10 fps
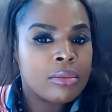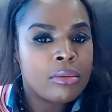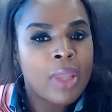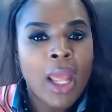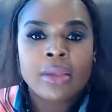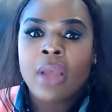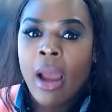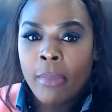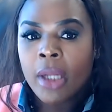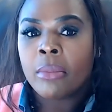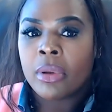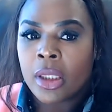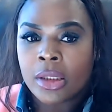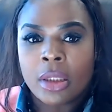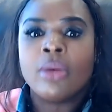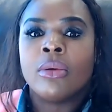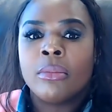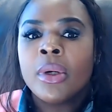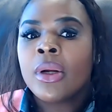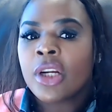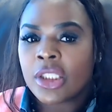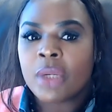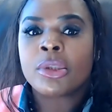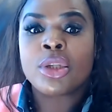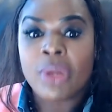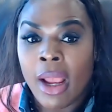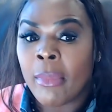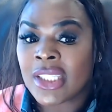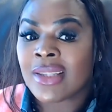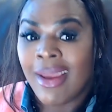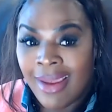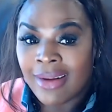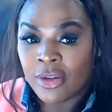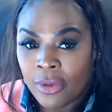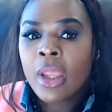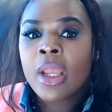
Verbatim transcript: That's I'm gonna assume because she was too damn much to handle